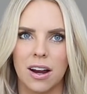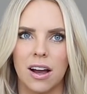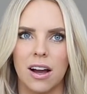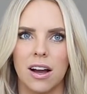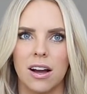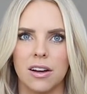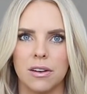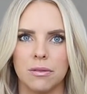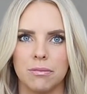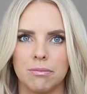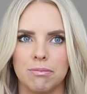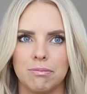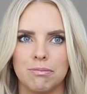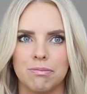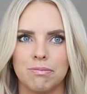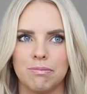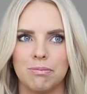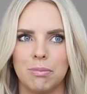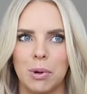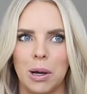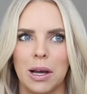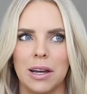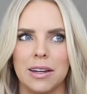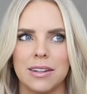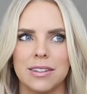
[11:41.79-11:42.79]
Um,
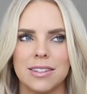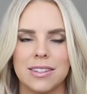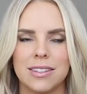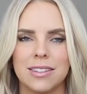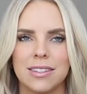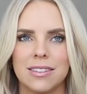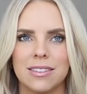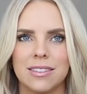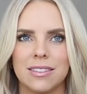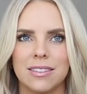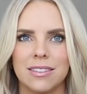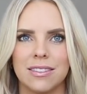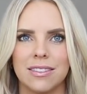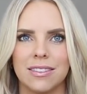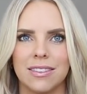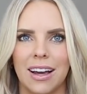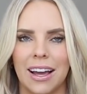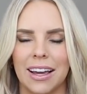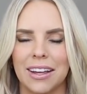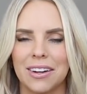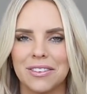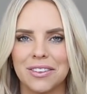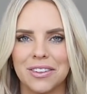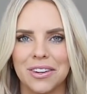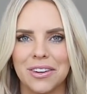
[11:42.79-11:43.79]
but I
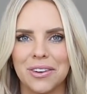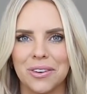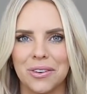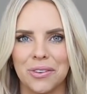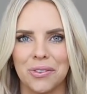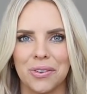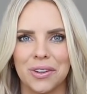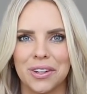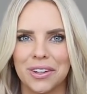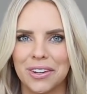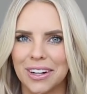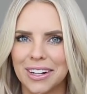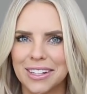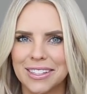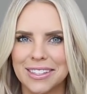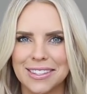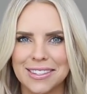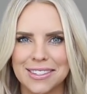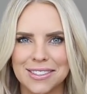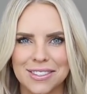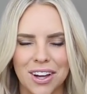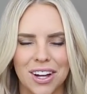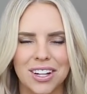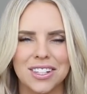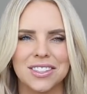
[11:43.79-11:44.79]
don't know. What are your guys'
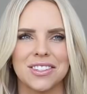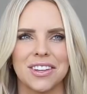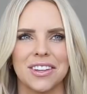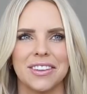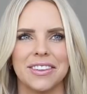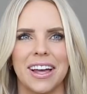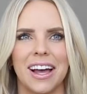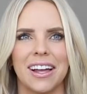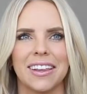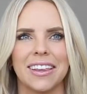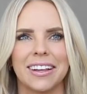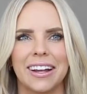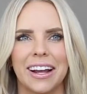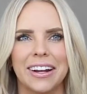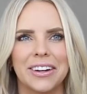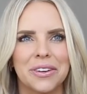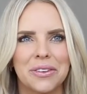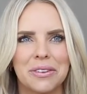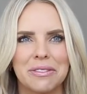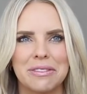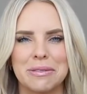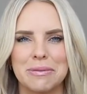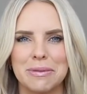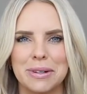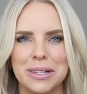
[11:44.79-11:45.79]
thoughts on that? Like, I know
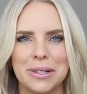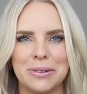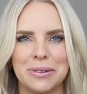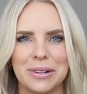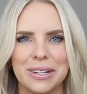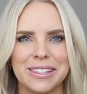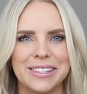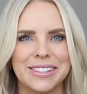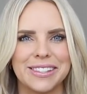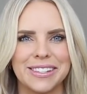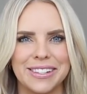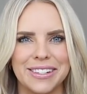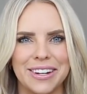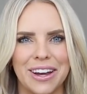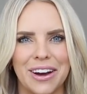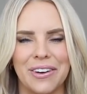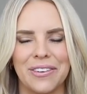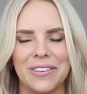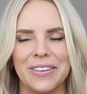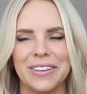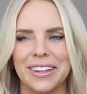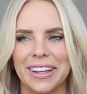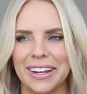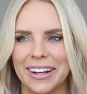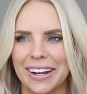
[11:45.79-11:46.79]
everybody wants to know
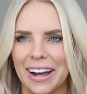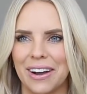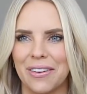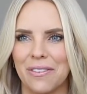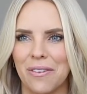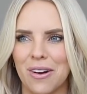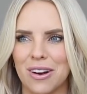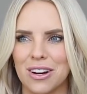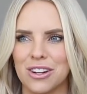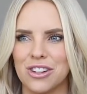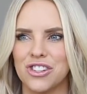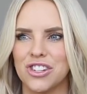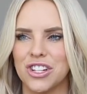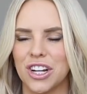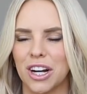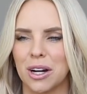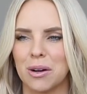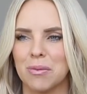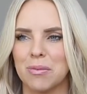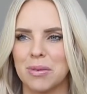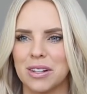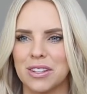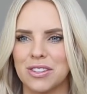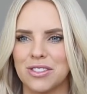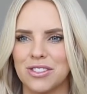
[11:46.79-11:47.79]
and like I want to share,
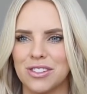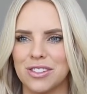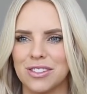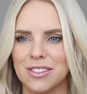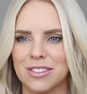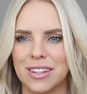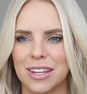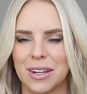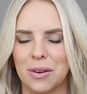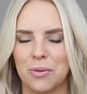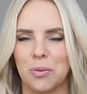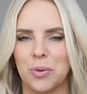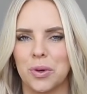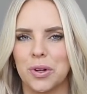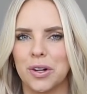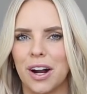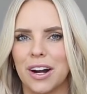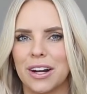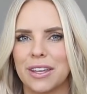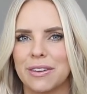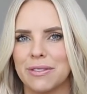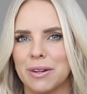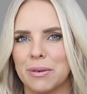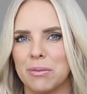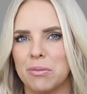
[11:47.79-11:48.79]
but it's just like we're not
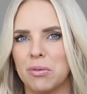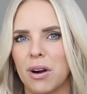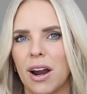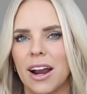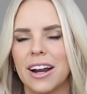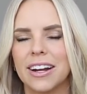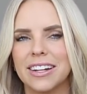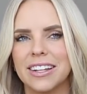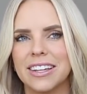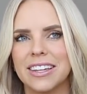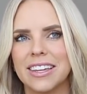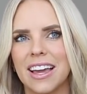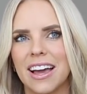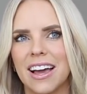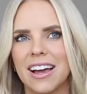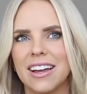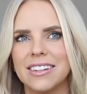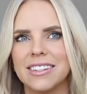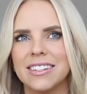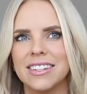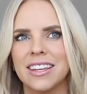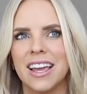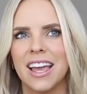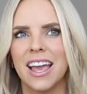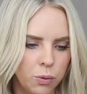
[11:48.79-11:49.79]
even pregnant
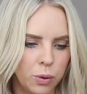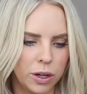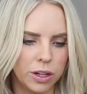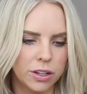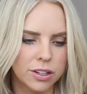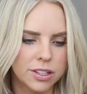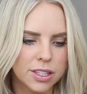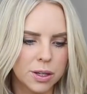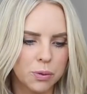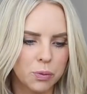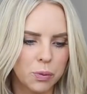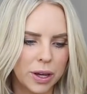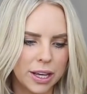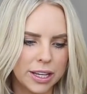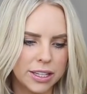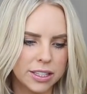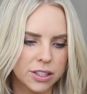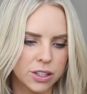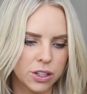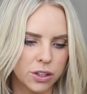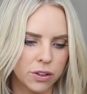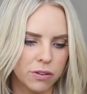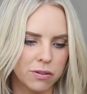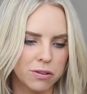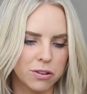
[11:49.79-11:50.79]
yet. What are some
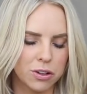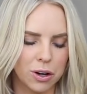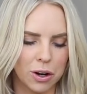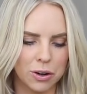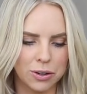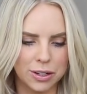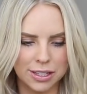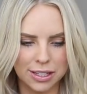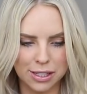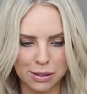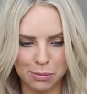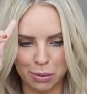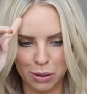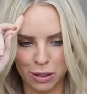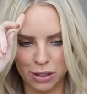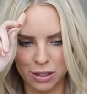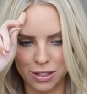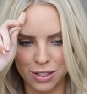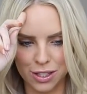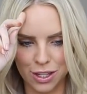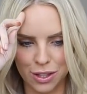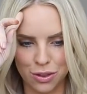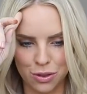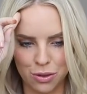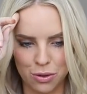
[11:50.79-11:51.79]
ways you've grown as a
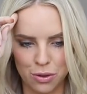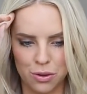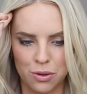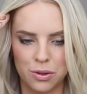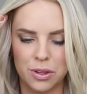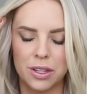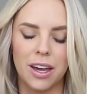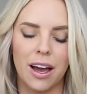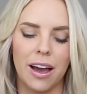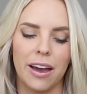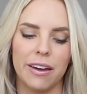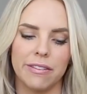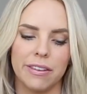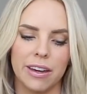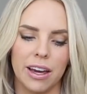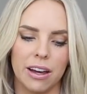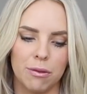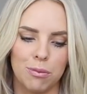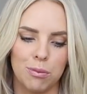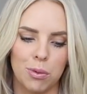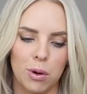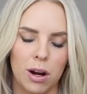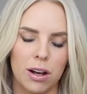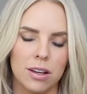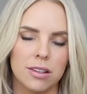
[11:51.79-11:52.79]
person through the
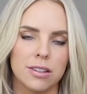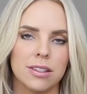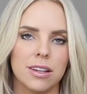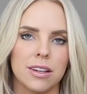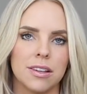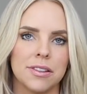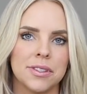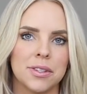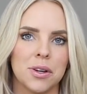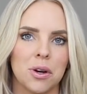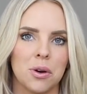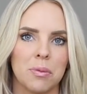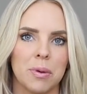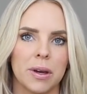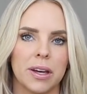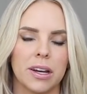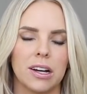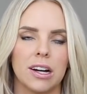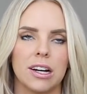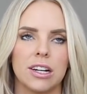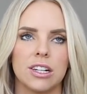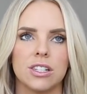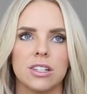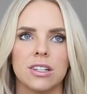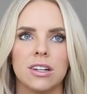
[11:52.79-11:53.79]
IVF process? Oh my
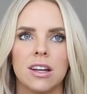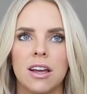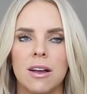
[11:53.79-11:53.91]
gosh.